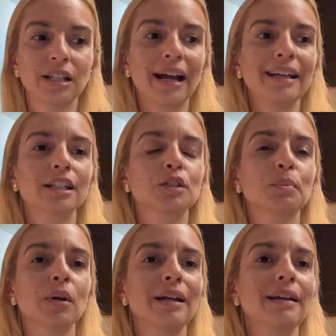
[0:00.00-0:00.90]

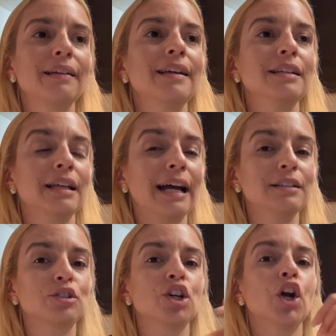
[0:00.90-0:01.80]

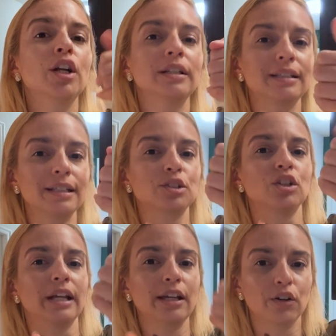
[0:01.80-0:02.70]
I turned the
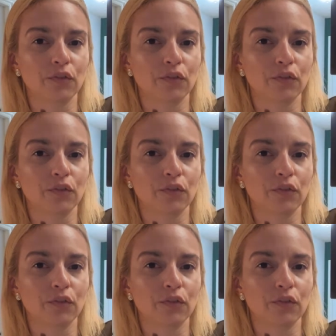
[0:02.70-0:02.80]
detonator